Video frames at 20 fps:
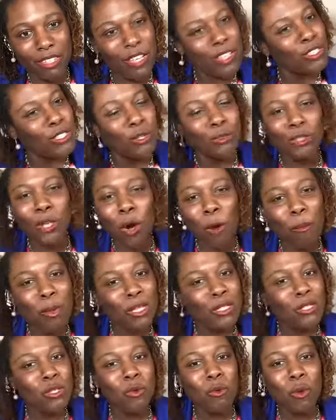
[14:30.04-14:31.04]
So don't be
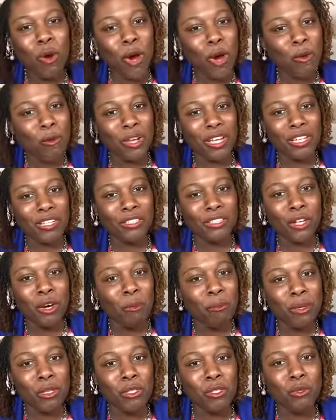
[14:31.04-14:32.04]
too worried. Don't
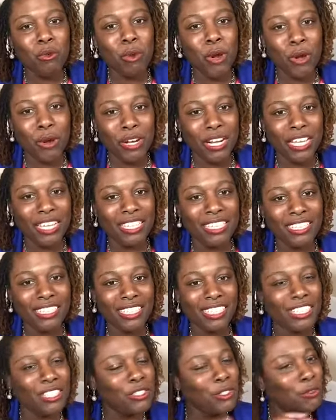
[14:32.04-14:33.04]
be too worried.
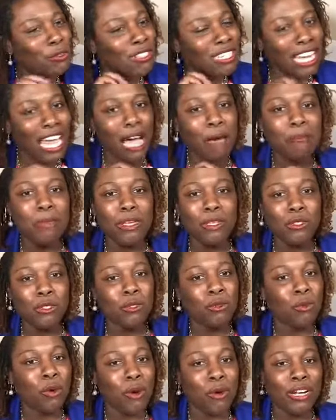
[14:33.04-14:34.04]
Do not be too
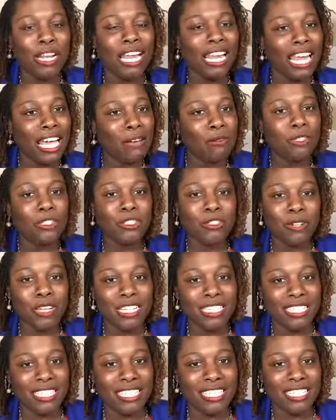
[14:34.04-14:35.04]
worried. I like what
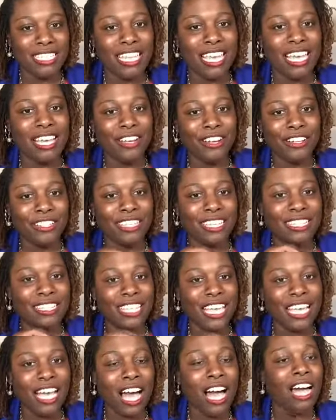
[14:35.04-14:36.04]
Tracy is saying here. It says,
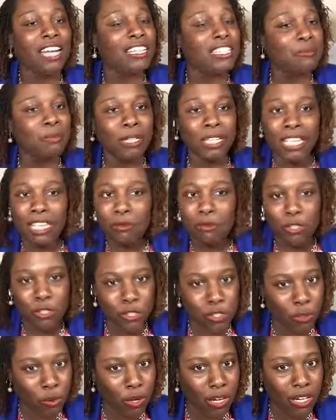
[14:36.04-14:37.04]
stay honest, but keep it
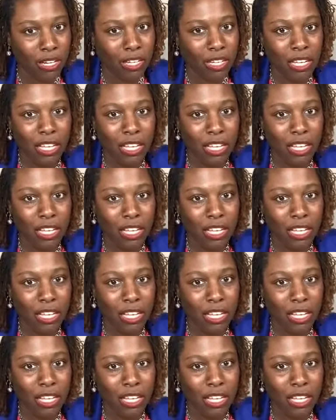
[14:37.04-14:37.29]
short.